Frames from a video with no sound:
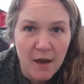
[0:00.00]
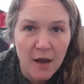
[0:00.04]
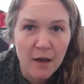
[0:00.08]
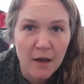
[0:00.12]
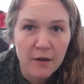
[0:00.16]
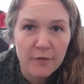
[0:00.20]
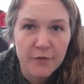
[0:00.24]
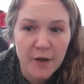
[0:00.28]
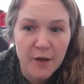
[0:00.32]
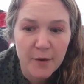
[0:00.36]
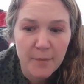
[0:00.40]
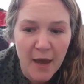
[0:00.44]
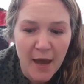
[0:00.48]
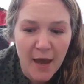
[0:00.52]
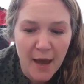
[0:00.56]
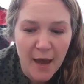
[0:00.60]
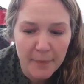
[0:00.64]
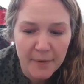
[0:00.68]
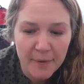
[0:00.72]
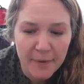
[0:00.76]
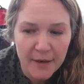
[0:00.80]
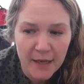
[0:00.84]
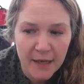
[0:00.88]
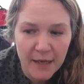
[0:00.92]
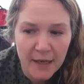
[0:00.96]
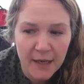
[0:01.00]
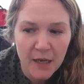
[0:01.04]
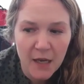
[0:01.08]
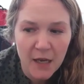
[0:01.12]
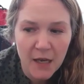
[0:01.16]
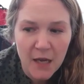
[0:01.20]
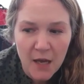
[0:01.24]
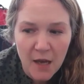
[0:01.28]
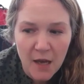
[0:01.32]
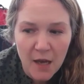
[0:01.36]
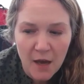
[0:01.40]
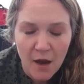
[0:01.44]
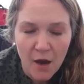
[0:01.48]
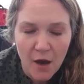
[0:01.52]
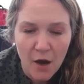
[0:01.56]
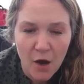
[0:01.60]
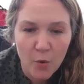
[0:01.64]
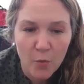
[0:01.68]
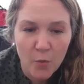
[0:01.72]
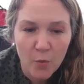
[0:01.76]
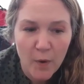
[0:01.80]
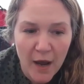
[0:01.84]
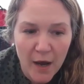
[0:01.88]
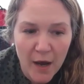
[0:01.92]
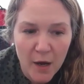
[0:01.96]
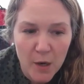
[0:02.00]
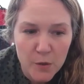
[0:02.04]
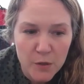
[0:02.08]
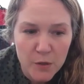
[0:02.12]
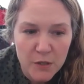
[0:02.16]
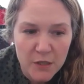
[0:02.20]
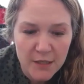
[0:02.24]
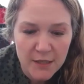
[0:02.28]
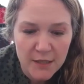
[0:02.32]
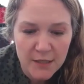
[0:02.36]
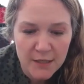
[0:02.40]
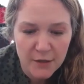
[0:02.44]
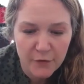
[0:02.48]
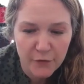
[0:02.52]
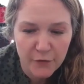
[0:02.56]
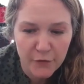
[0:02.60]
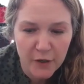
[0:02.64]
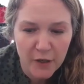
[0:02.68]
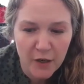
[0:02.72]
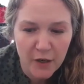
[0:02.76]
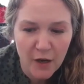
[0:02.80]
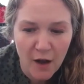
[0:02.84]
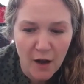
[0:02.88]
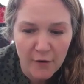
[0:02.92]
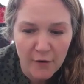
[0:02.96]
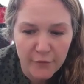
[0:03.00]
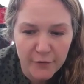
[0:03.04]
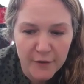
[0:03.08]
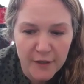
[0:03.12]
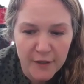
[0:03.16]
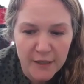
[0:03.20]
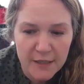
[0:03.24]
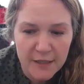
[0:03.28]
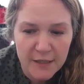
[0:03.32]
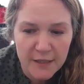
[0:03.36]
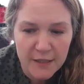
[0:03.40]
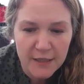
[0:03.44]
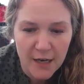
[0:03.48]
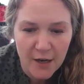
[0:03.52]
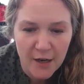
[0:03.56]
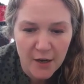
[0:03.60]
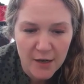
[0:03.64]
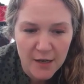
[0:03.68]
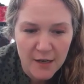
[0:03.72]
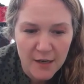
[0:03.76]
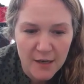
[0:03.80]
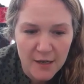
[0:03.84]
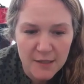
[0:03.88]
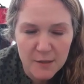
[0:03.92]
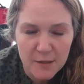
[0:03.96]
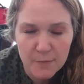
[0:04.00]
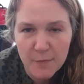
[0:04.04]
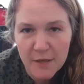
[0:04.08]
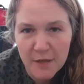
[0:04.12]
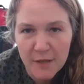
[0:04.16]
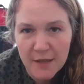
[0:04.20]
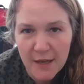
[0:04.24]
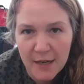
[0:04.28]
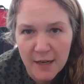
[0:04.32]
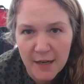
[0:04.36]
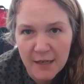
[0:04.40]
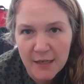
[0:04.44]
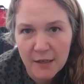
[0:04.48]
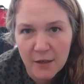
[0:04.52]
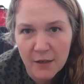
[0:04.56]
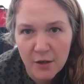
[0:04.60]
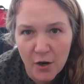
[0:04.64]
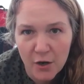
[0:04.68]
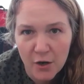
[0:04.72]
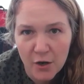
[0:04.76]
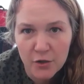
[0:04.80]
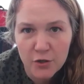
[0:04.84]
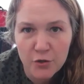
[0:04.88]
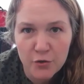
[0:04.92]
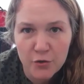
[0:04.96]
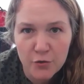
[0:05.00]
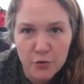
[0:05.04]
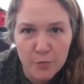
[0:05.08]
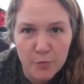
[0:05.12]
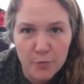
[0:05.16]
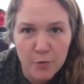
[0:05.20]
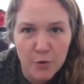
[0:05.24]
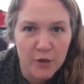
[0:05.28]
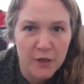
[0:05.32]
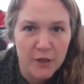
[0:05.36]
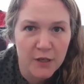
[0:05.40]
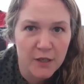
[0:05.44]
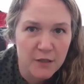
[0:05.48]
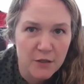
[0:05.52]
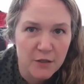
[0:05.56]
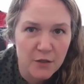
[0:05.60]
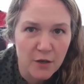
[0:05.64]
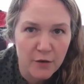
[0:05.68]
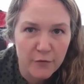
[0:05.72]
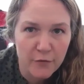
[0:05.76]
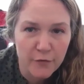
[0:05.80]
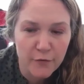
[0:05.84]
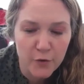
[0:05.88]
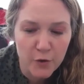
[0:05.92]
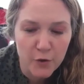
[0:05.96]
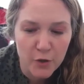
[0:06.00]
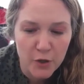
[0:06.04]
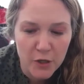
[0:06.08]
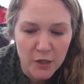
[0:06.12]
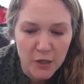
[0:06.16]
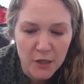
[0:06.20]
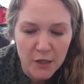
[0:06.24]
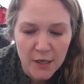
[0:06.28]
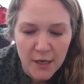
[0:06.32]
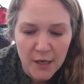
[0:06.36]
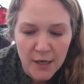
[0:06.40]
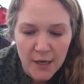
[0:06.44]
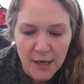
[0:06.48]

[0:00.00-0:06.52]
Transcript: of them happening around the different conflict areas, be that in Khartoum or in Darfur.